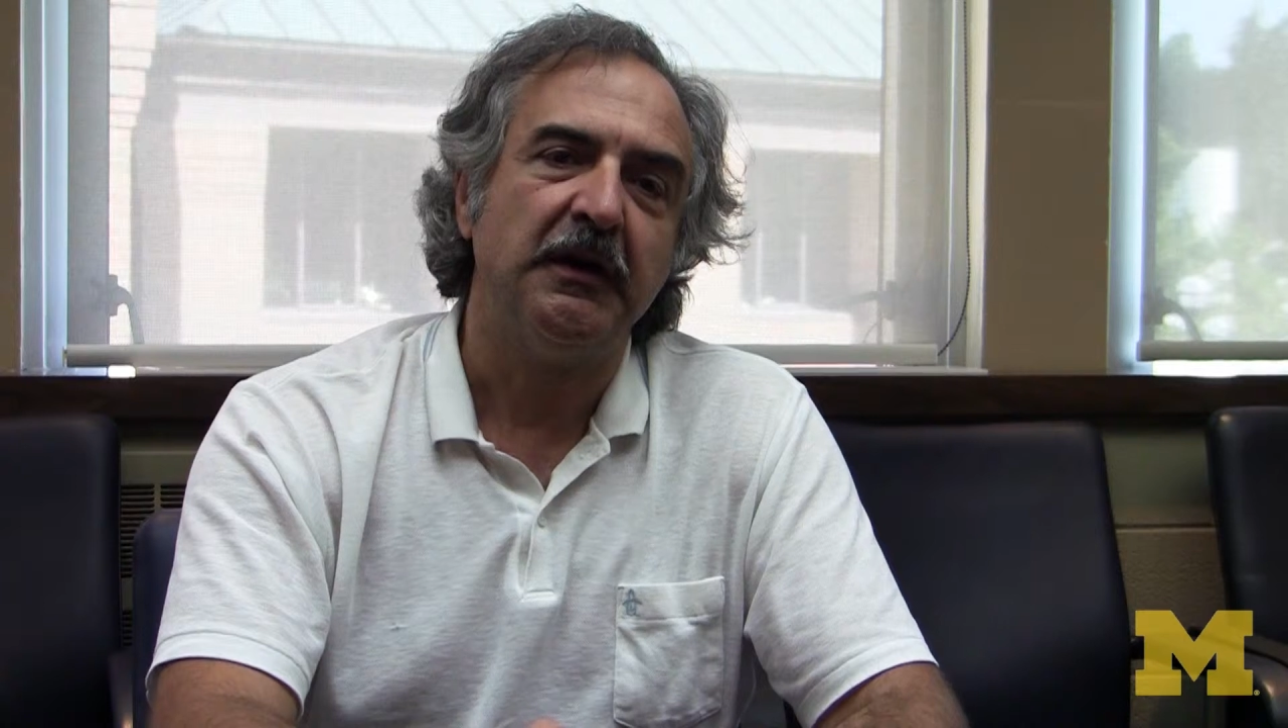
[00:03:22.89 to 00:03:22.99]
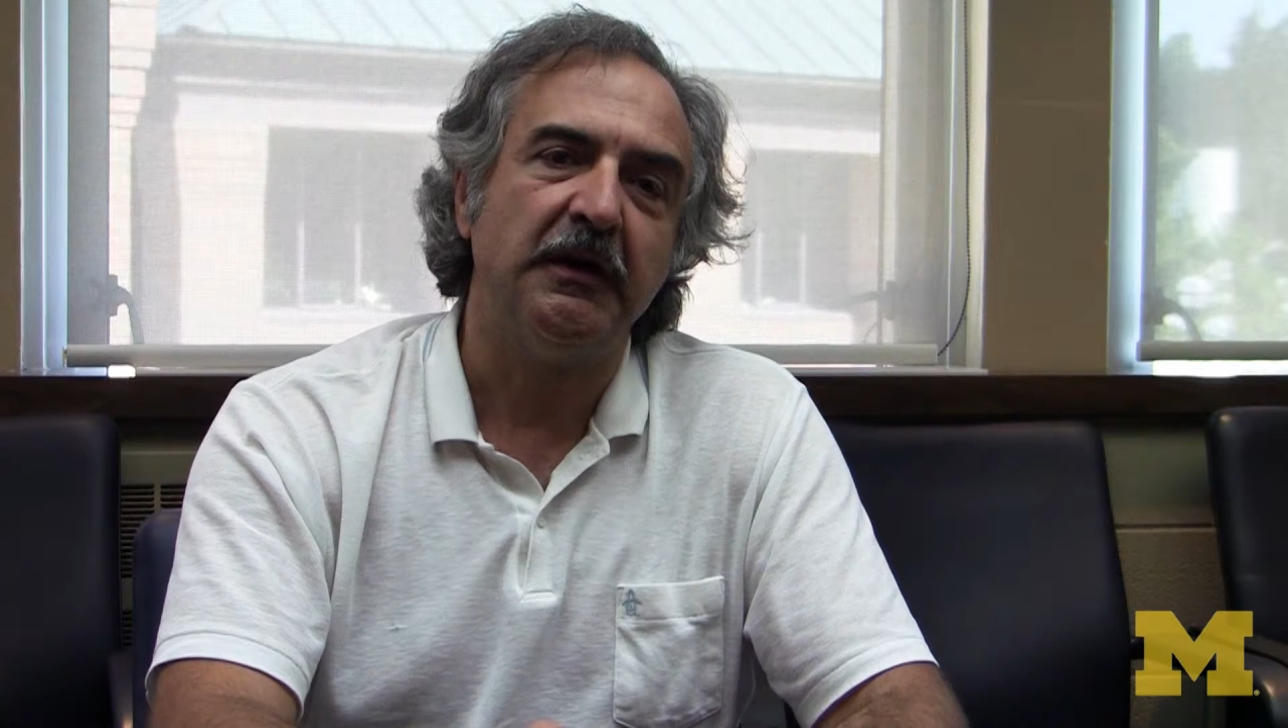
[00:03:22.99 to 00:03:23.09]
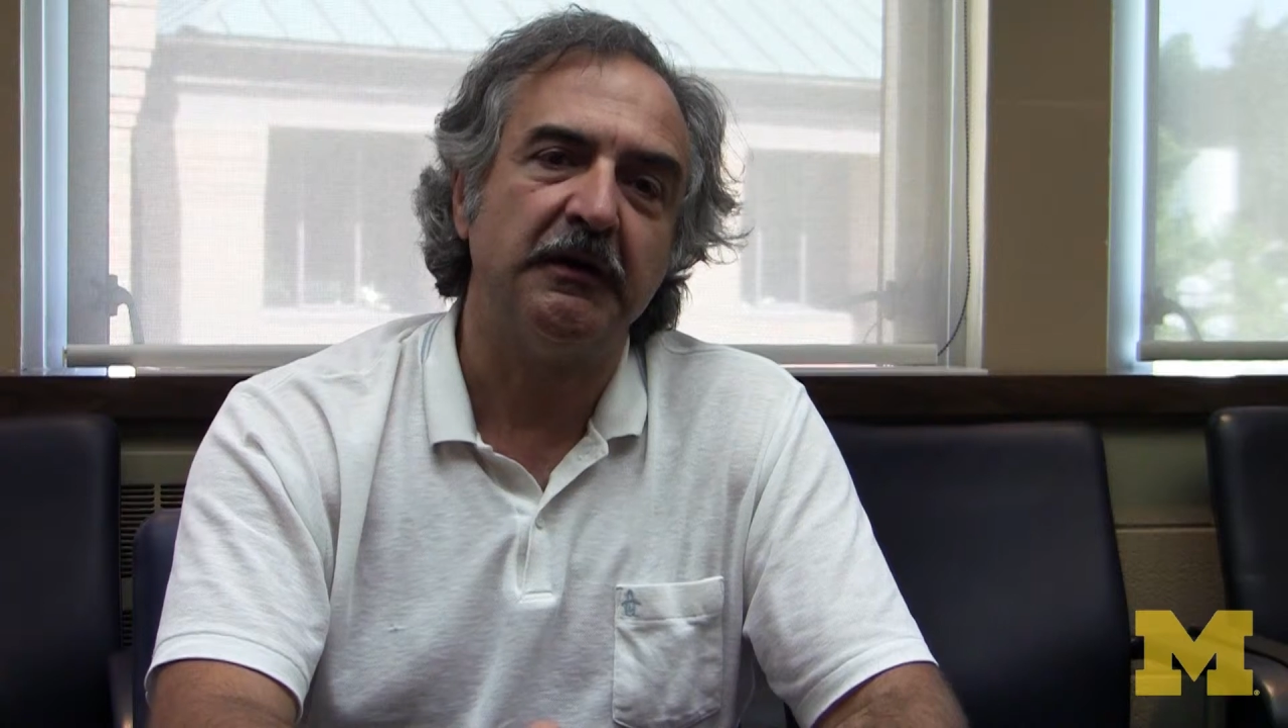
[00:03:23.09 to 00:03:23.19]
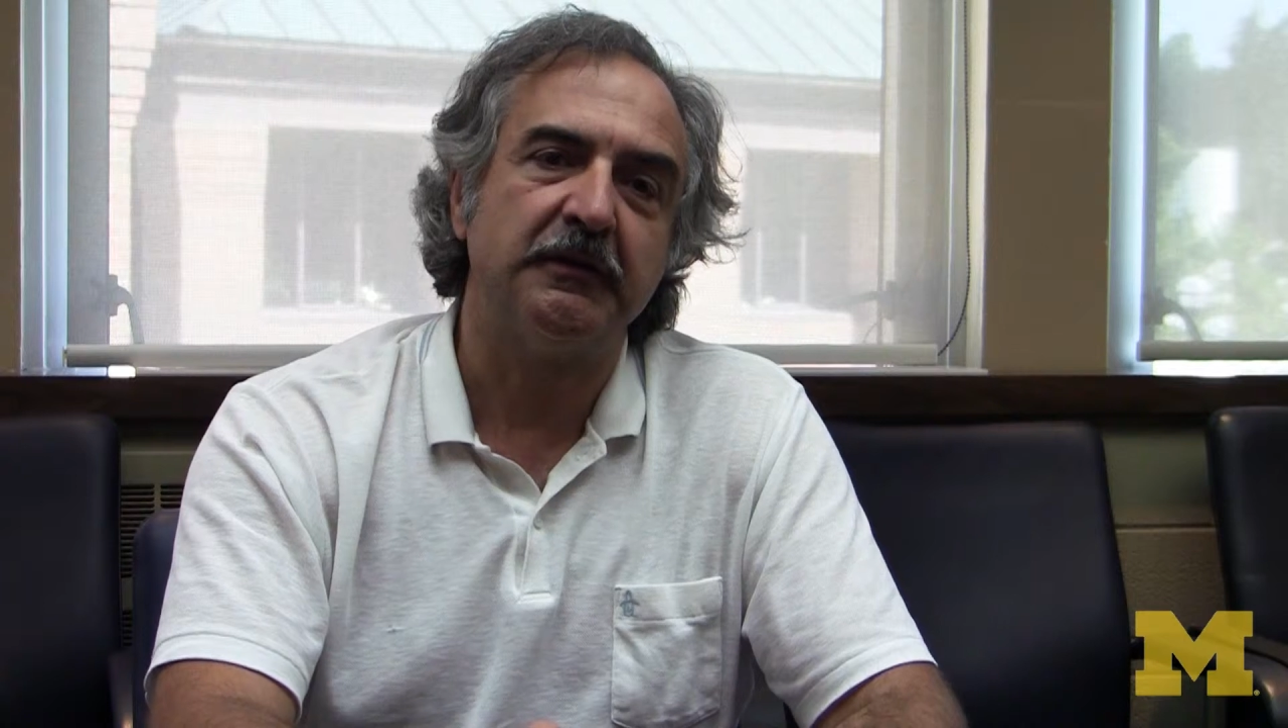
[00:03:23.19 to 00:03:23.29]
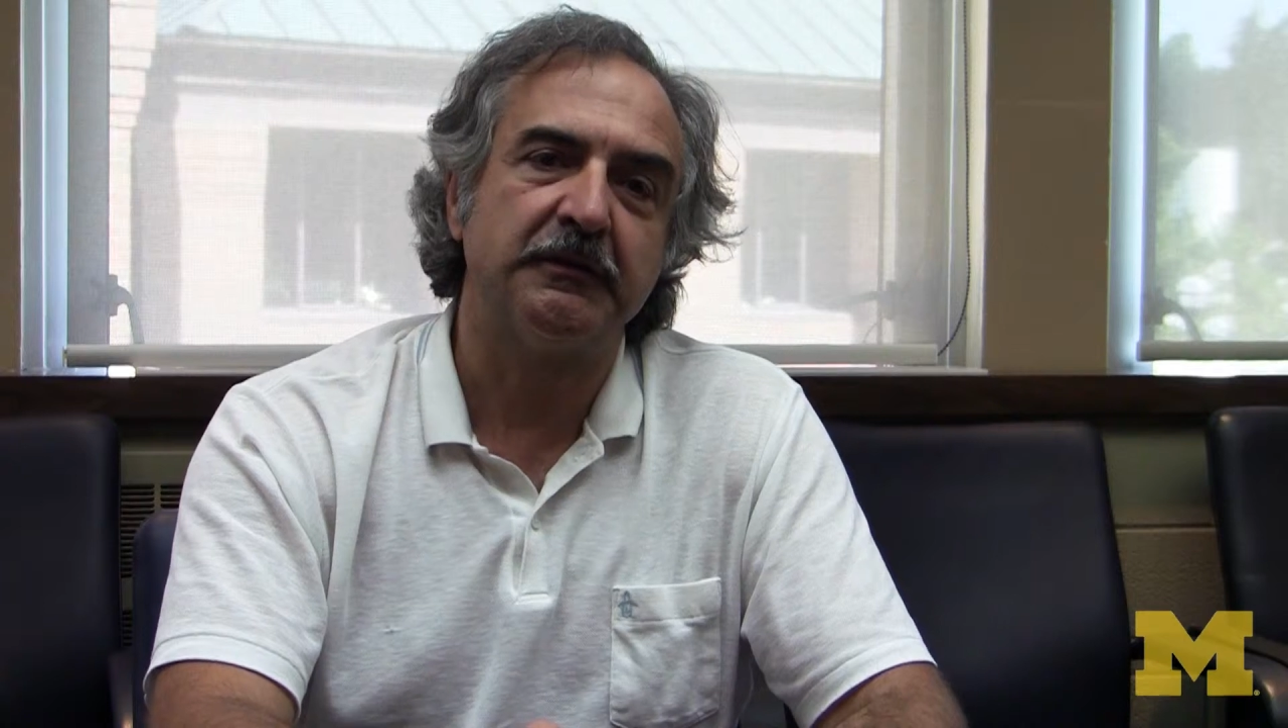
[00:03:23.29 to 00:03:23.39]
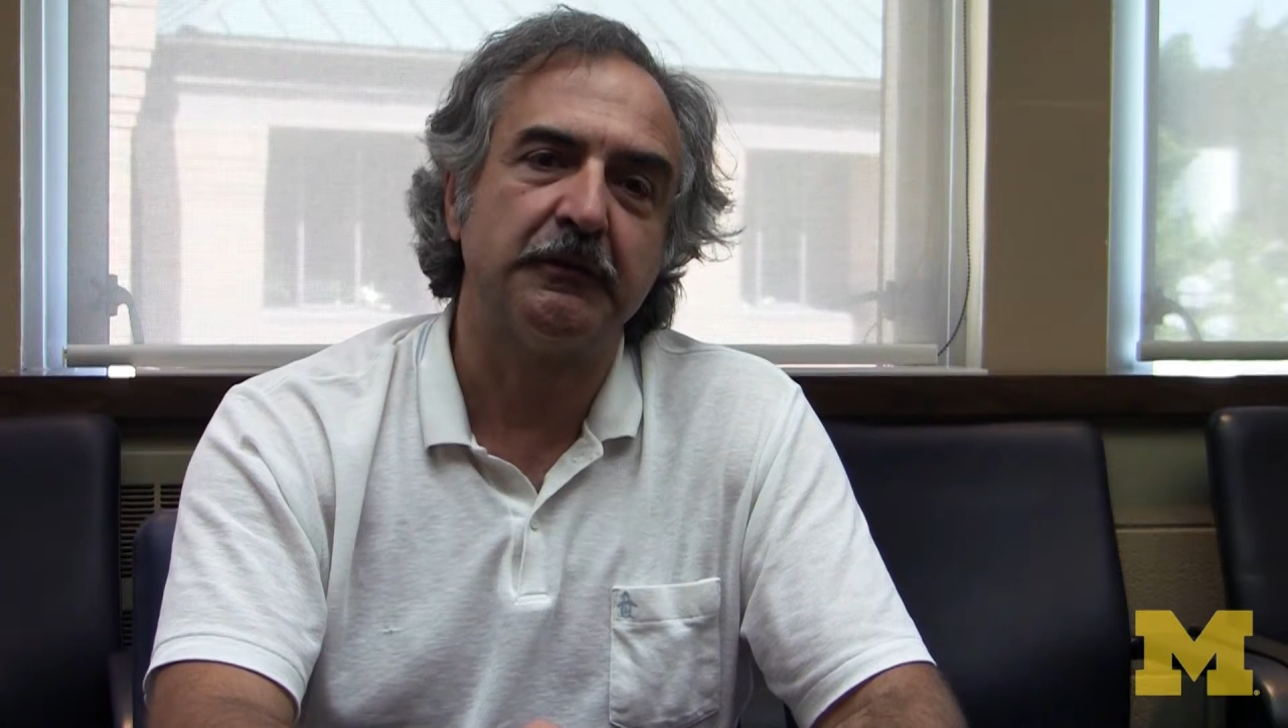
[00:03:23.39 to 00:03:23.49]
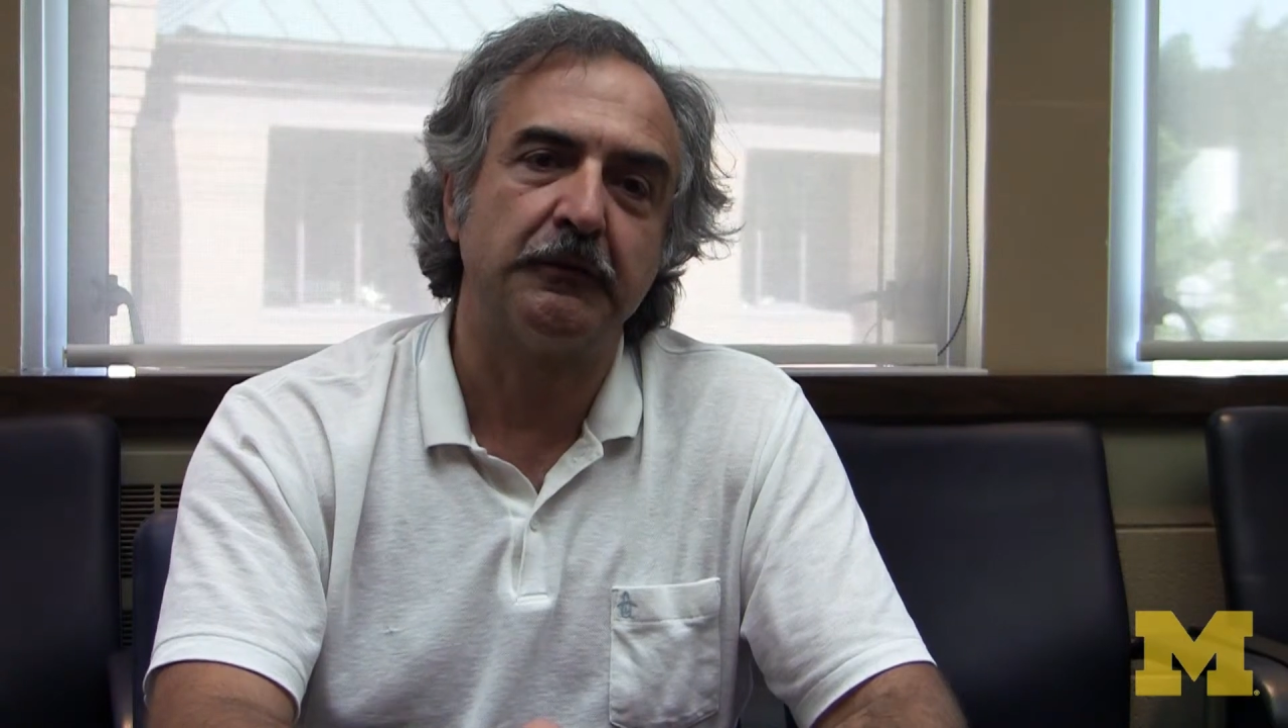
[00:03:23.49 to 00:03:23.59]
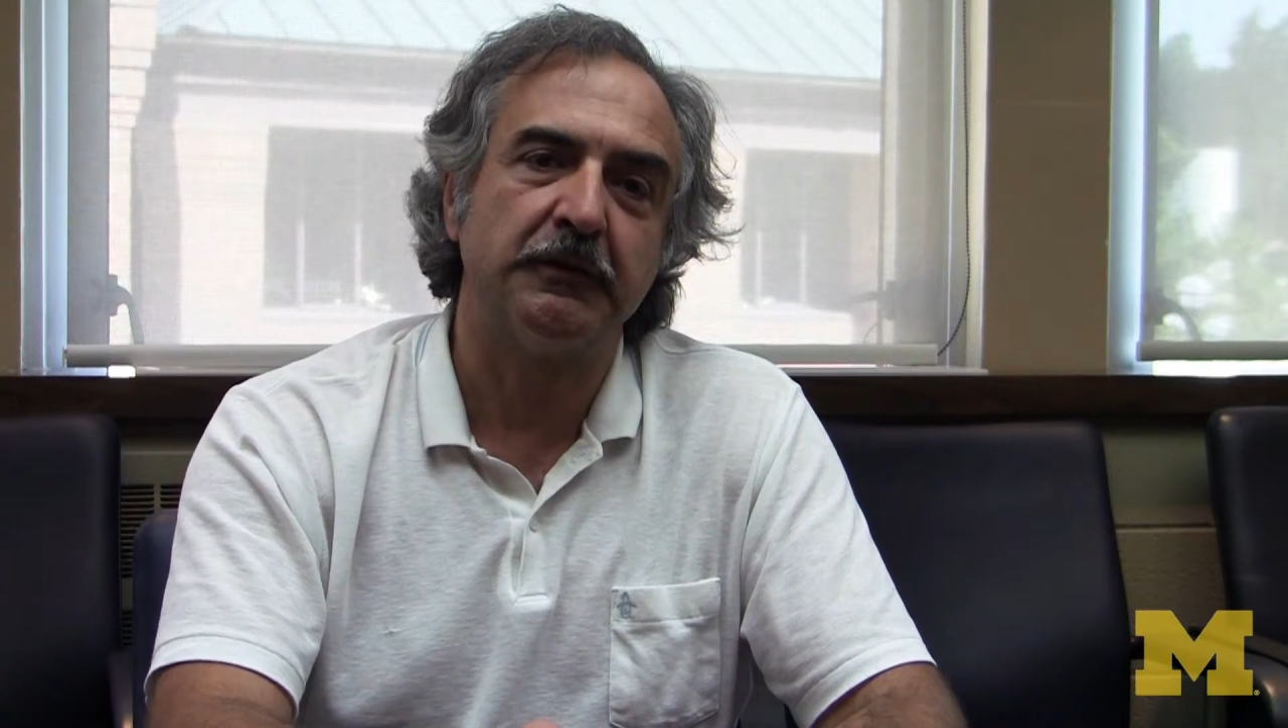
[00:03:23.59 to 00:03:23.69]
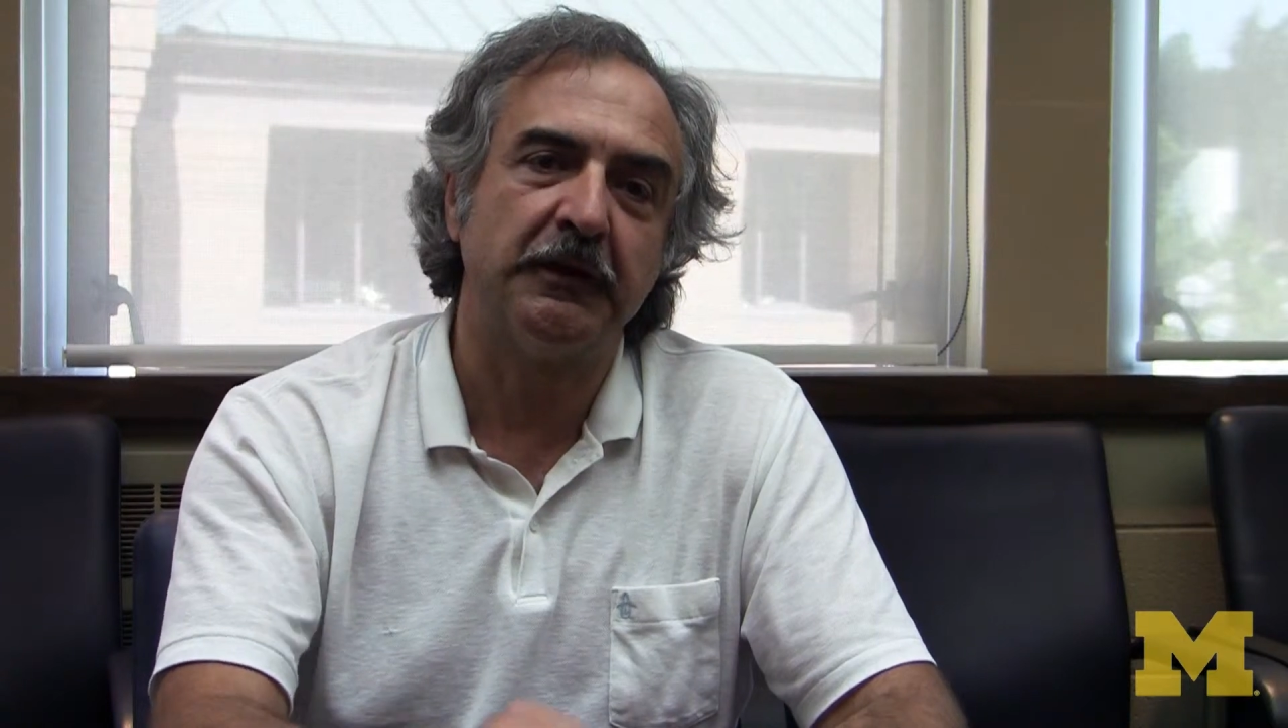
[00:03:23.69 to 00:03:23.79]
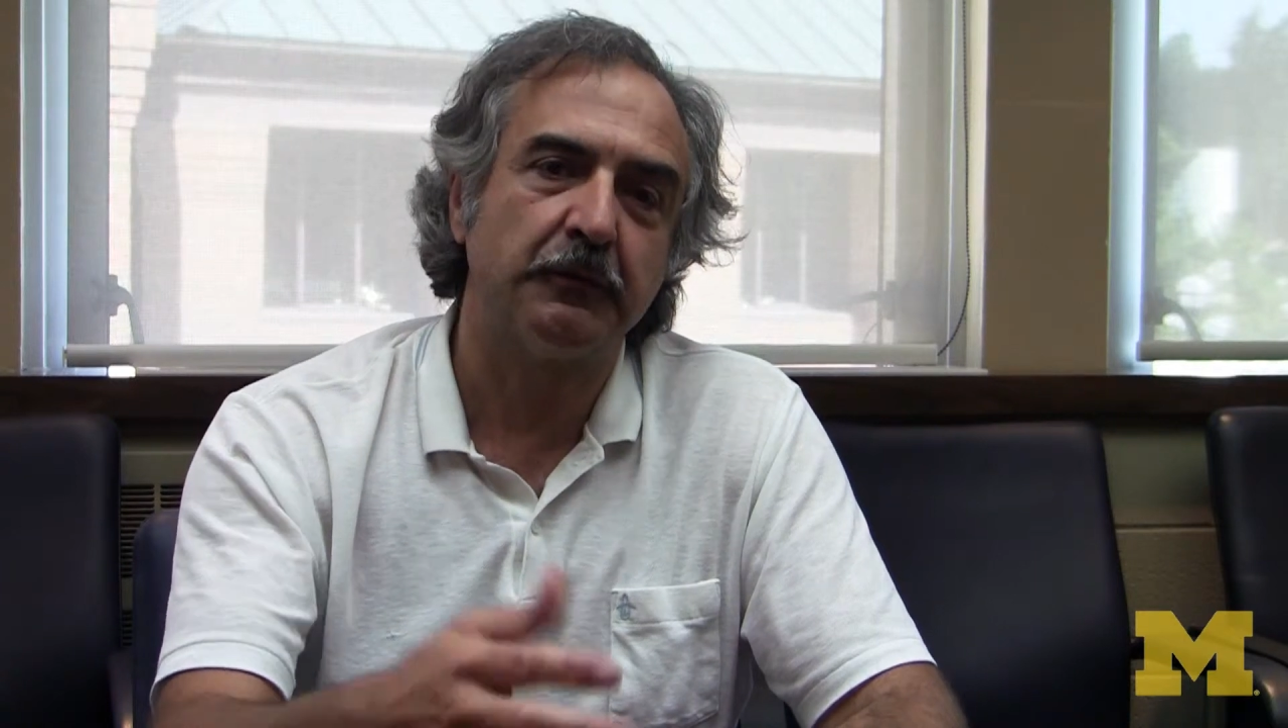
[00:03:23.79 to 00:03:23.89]
and so
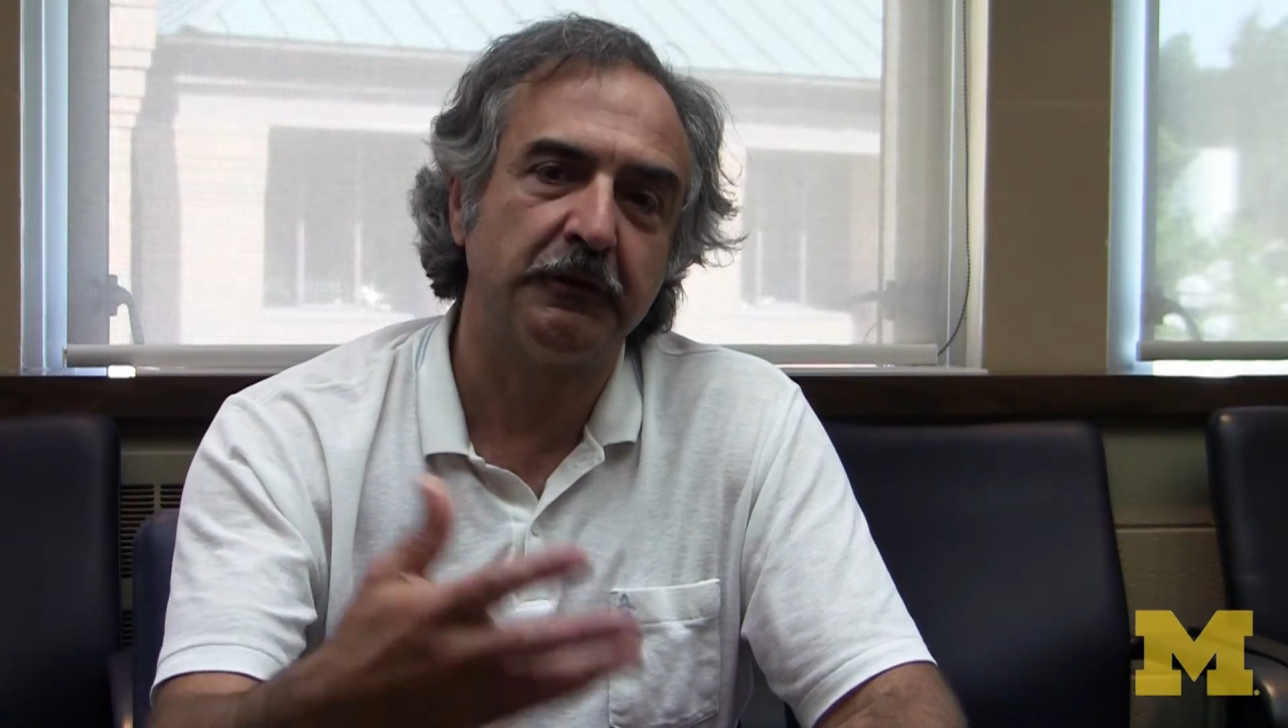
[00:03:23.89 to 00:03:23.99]
that's